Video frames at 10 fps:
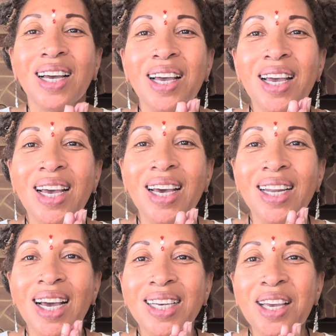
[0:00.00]
And
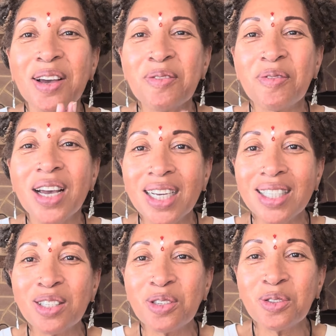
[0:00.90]
I can't
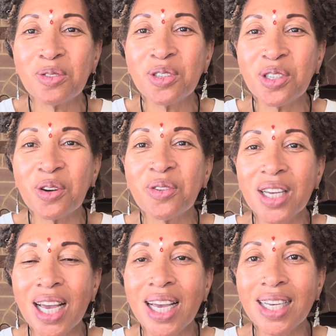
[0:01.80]
wait to
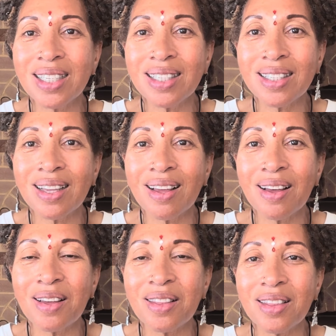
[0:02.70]
showcase
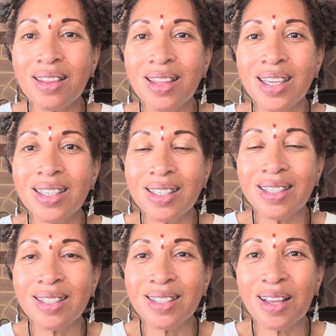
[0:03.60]

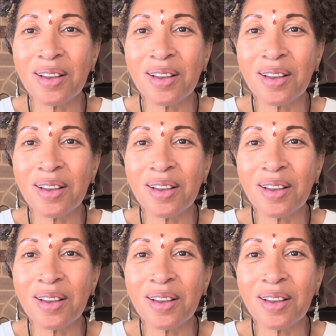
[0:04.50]
this